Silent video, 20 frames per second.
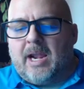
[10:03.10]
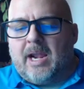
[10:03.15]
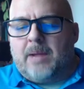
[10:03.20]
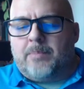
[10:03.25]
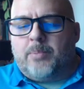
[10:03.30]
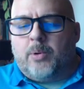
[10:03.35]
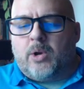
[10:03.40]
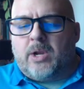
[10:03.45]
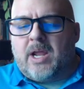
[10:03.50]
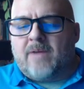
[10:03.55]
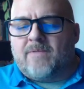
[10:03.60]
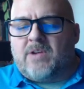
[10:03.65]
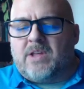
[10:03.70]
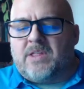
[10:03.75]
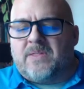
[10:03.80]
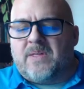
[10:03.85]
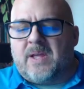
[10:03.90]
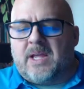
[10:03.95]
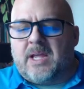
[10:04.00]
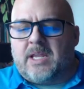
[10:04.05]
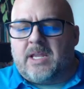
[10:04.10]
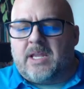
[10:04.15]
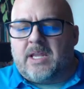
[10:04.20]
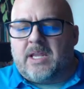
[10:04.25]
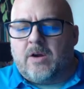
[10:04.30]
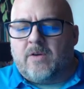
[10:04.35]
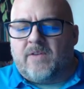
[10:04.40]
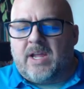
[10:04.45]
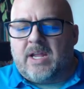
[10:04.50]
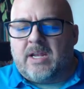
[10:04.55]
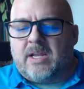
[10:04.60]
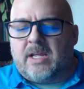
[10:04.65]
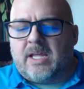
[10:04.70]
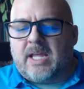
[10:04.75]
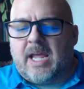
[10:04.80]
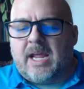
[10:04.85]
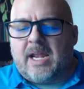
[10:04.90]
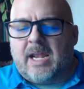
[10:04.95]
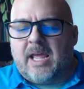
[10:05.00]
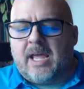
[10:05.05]
And I put everything in here
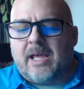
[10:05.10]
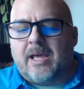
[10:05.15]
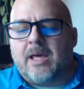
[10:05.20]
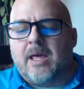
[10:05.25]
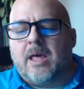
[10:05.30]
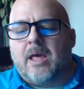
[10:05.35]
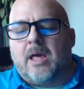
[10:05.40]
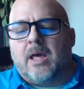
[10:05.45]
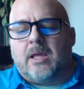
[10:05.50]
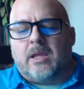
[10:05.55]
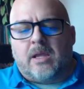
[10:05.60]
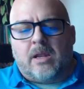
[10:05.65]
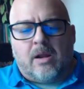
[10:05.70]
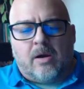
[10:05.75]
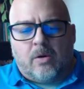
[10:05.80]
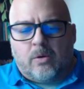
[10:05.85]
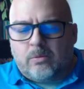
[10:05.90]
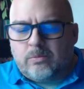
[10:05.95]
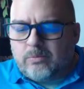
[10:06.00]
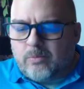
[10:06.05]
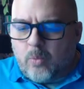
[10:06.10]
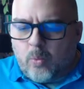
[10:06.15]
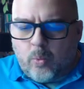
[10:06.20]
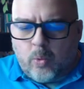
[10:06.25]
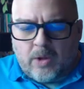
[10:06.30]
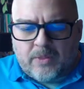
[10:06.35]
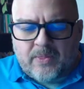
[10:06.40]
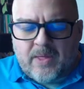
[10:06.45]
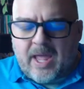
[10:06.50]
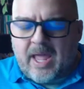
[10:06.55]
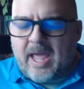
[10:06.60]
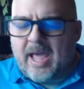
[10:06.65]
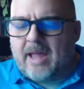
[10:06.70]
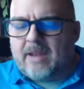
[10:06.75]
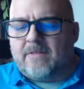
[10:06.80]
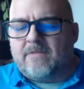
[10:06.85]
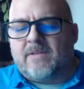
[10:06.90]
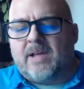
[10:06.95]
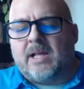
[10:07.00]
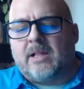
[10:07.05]
indicating, what they
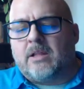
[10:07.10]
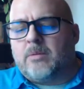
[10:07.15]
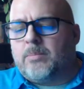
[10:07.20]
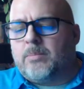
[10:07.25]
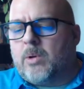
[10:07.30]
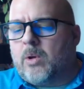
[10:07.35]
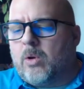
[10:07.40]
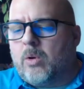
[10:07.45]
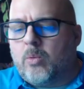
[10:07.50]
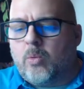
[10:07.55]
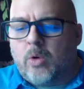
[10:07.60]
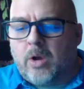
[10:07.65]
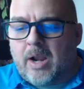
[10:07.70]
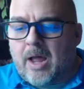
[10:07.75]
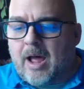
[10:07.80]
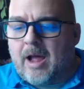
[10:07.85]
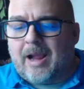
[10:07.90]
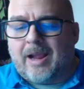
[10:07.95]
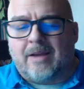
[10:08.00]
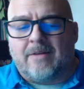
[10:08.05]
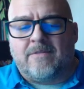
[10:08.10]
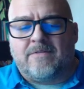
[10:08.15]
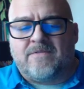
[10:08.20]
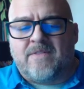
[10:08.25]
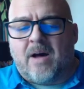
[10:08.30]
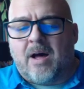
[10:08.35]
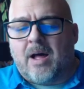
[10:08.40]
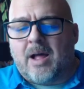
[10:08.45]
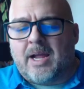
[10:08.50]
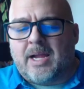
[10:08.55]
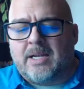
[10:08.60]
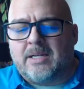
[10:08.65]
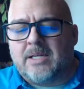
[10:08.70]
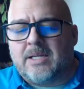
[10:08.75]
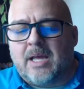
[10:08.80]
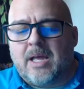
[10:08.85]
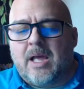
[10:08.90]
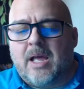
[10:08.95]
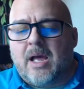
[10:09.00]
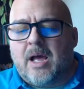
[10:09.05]
had available, what I could
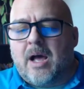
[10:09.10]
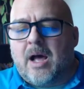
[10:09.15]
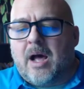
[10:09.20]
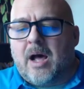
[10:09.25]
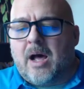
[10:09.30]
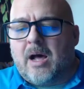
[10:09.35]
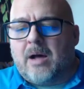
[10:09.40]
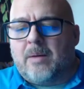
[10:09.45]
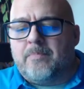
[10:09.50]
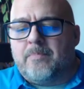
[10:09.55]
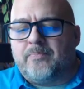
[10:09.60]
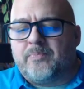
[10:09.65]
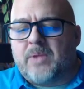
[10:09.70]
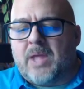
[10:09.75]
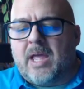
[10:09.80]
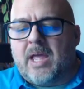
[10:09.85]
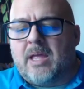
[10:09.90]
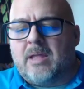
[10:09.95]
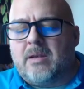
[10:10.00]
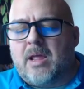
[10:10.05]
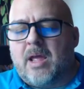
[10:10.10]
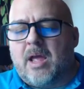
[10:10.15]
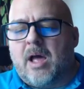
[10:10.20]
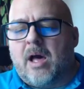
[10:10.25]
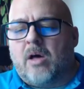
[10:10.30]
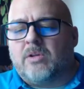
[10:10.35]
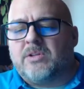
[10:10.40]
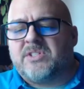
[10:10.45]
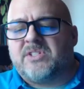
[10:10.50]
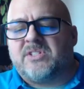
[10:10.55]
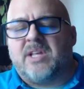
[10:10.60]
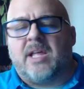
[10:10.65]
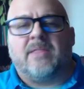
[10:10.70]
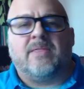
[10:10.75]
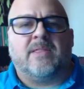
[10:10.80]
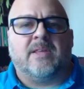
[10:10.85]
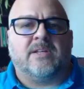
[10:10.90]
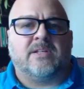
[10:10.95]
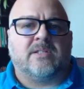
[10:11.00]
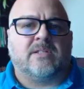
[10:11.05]
find. And I'll
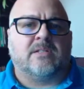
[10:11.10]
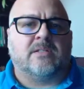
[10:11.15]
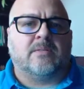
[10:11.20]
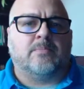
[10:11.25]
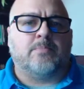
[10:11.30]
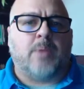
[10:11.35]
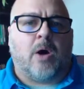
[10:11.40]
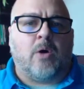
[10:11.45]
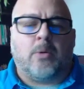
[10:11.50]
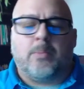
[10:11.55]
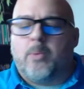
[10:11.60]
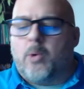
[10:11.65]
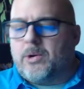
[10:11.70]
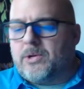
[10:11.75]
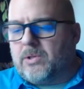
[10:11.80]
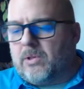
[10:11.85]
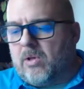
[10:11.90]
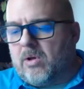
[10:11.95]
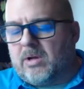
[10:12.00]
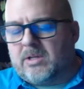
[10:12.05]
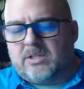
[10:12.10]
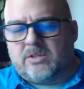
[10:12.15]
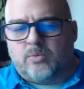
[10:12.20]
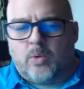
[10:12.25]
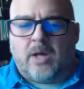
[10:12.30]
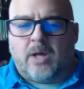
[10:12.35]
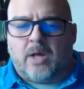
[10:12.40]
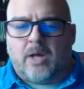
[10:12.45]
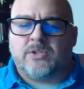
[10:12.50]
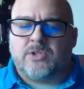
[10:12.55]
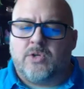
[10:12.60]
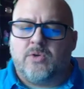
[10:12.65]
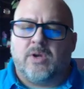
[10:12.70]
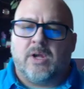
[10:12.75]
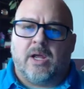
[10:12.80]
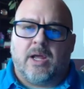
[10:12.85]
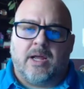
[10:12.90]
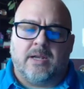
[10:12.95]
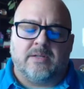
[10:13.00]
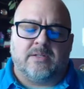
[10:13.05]
send this PowerPoint along as well so you
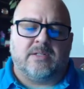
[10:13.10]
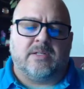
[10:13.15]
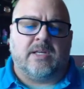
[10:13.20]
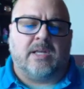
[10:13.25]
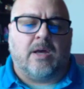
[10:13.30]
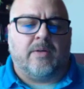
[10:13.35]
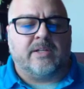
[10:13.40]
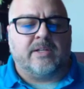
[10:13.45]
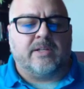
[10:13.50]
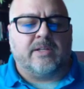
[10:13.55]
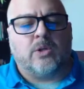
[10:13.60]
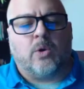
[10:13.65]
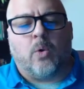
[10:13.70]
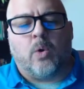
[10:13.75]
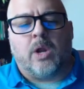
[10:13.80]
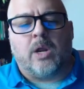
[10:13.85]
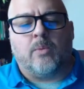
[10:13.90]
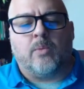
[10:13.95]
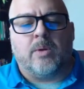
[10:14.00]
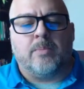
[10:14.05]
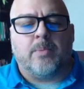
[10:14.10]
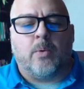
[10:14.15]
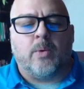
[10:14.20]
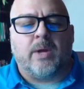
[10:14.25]
can kind of see how that scoring went.